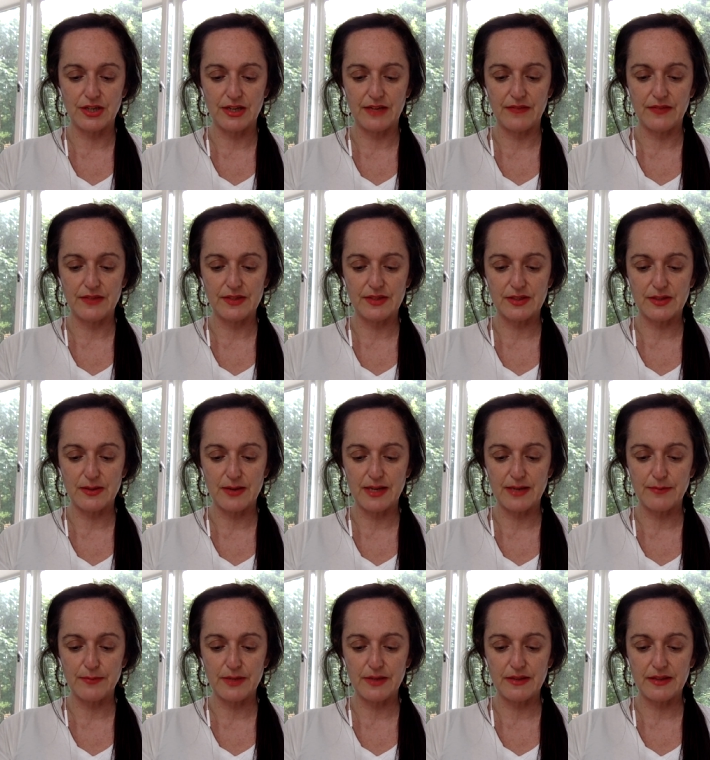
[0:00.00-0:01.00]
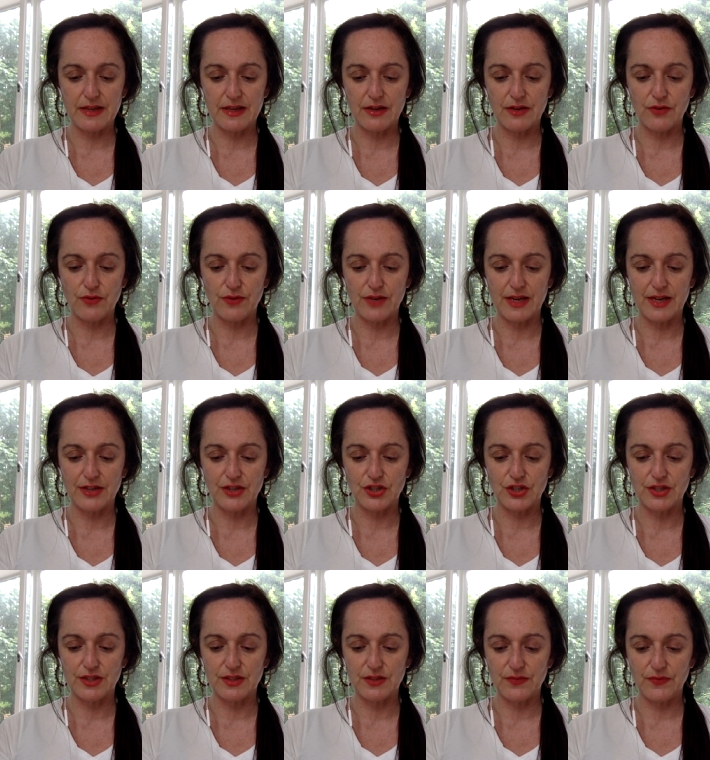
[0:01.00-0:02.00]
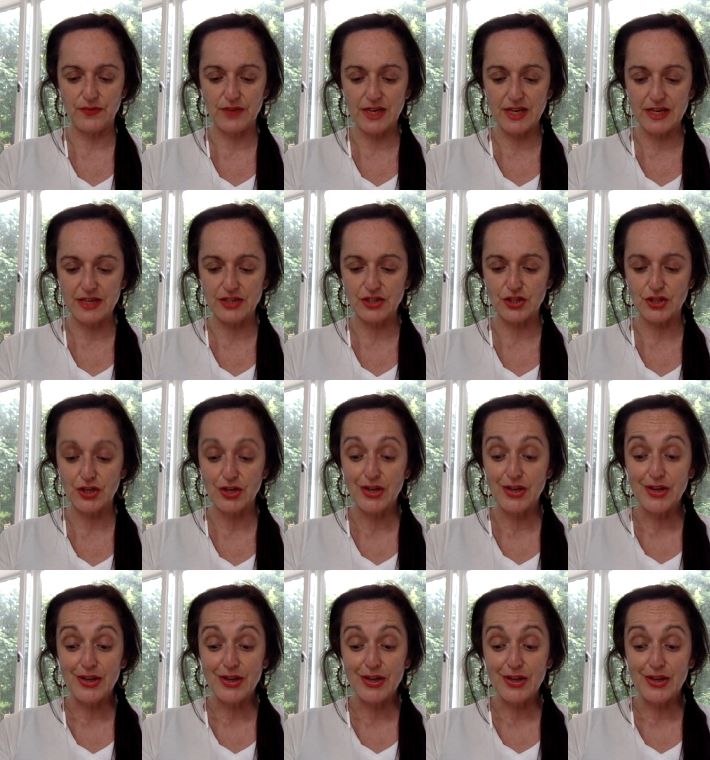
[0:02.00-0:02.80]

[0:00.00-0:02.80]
And the statement that creation is finished